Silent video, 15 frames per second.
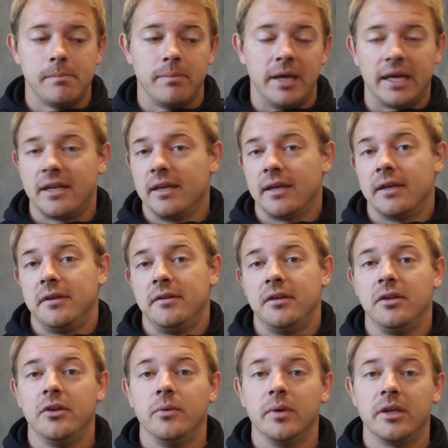Beckett
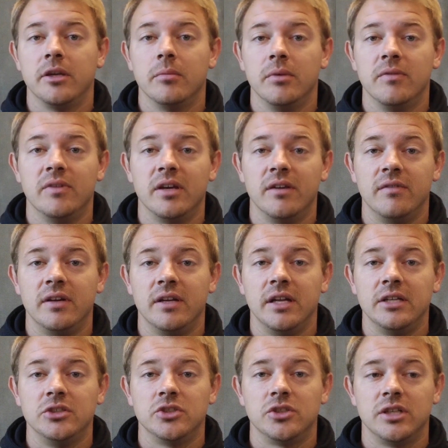continuing to be very very
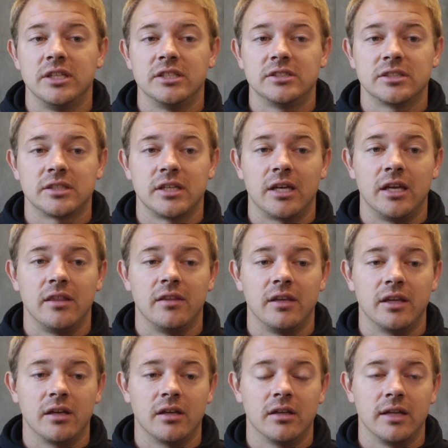dangerous. I
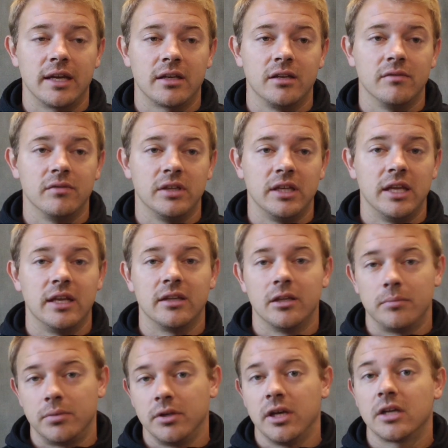think collectively getting
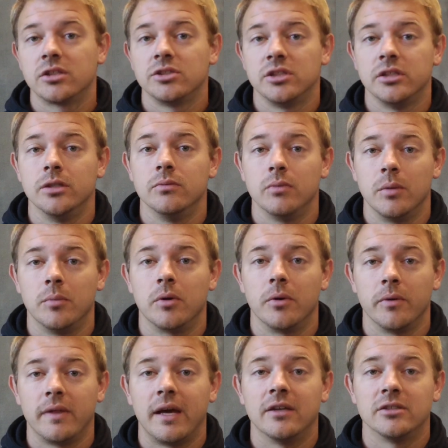the production when
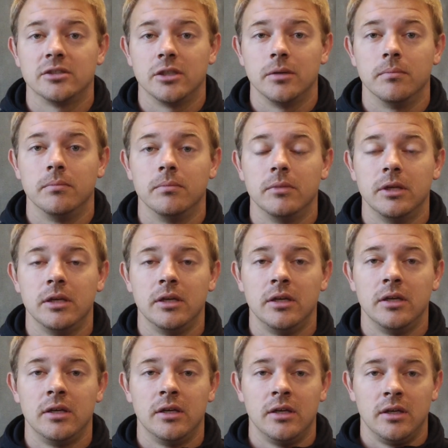we're without some
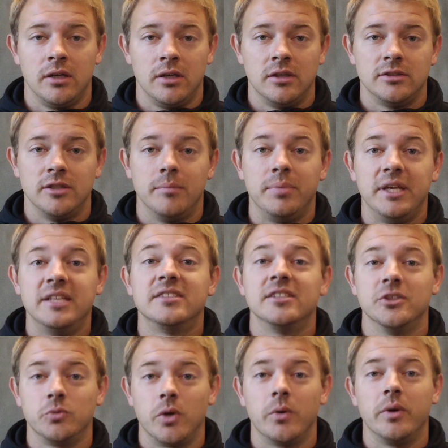some
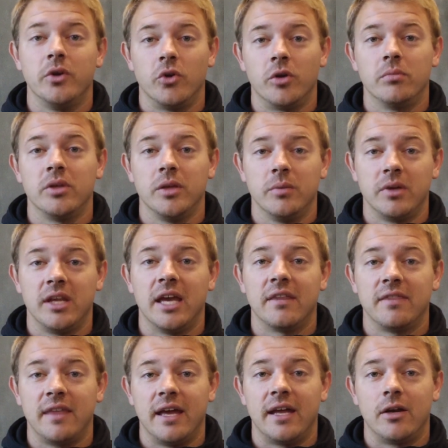pieces where we normally would
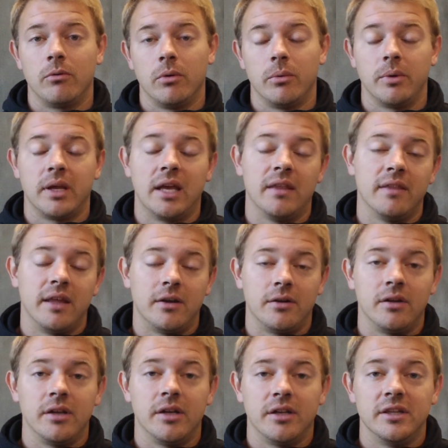get that or we were getting that
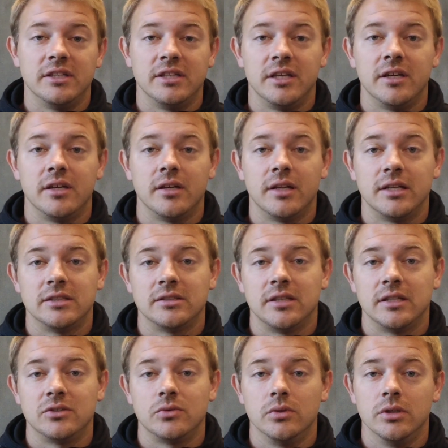earlier in the year. That's
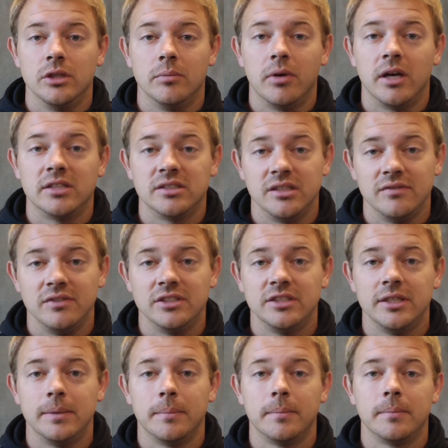that's really positive to
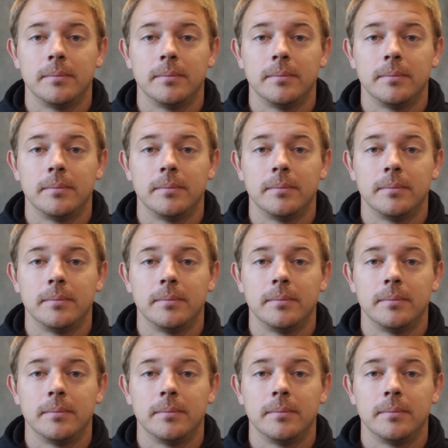see.